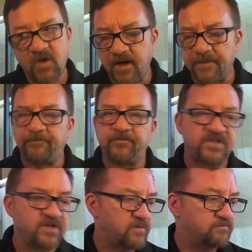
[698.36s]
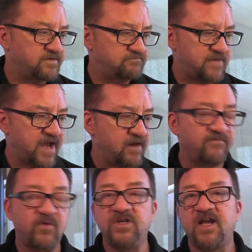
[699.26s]
All right. So
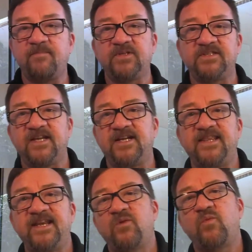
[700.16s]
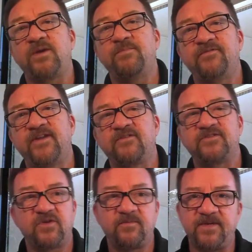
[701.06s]
California couple decided they didn't want to move to
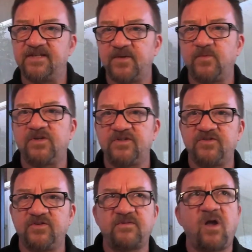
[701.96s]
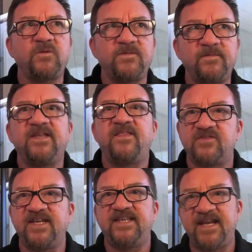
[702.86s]
Arizona because they were concerned. Ultimately, they're
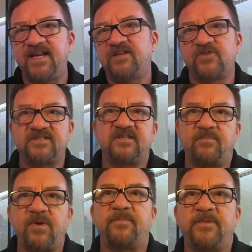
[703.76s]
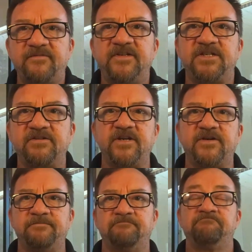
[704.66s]
saying they didn't trust the Department of Interior.
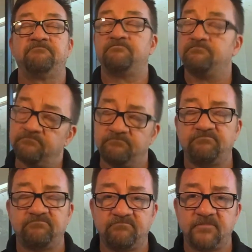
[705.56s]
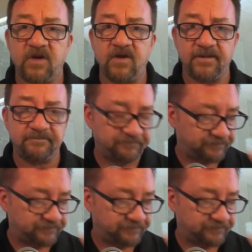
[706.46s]
All right.